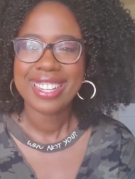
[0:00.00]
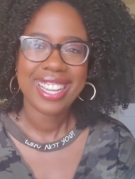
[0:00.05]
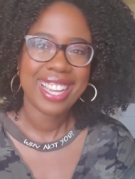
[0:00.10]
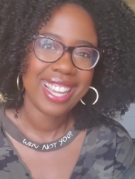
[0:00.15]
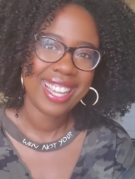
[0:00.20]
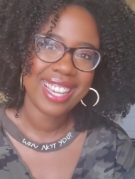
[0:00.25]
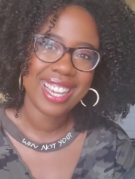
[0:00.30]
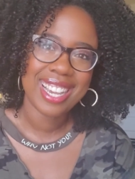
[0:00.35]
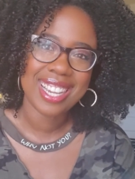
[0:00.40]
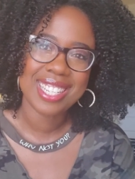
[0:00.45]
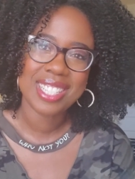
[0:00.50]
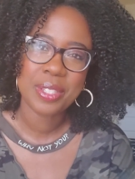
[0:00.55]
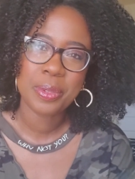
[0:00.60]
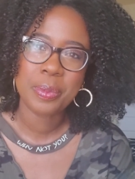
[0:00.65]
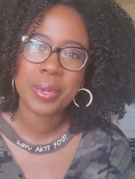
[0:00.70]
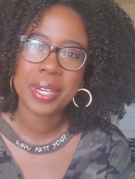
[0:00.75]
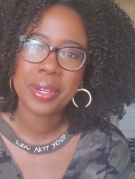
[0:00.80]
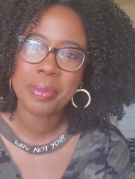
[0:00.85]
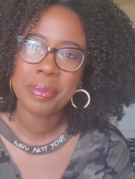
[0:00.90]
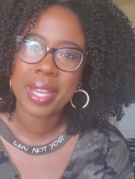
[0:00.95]
Hey guys,
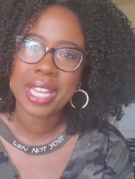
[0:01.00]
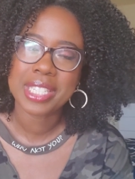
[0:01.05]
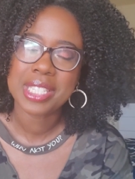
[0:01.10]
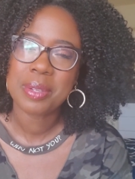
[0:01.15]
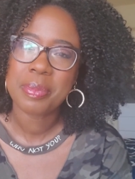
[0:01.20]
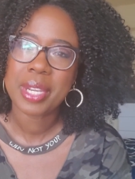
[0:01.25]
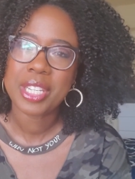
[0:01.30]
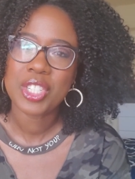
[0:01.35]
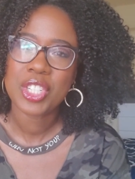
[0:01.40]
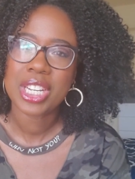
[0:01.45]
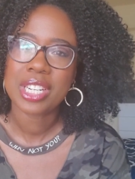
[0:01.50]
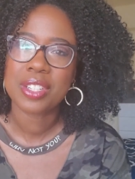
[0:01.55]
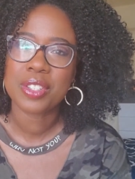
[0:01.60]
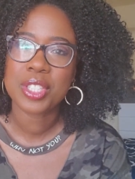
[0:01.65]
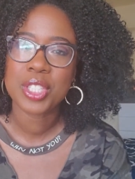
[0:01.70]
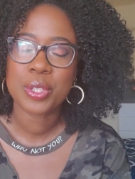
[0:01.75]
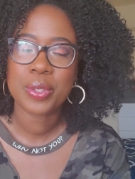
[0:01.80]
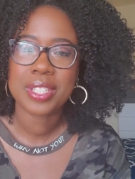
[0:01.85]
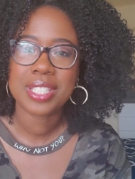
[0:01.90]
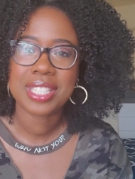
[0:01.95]
welcome back to my channel.
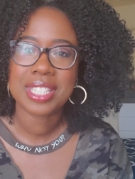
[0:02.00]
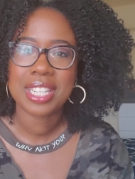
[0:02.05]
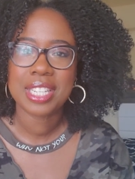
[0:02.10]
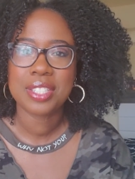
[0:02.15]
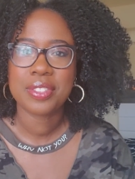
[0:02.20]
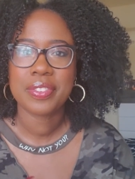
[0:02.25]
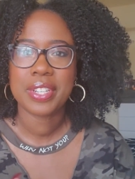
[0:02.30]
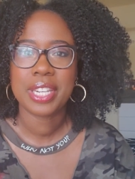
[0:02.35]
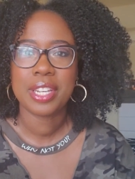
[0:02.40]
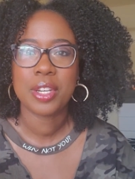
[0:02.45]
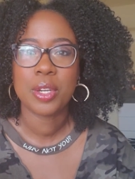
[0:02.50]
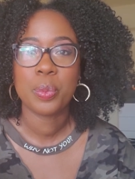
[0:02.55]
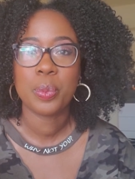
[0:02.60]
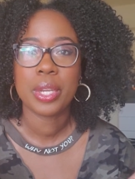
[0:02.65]
So in today's video,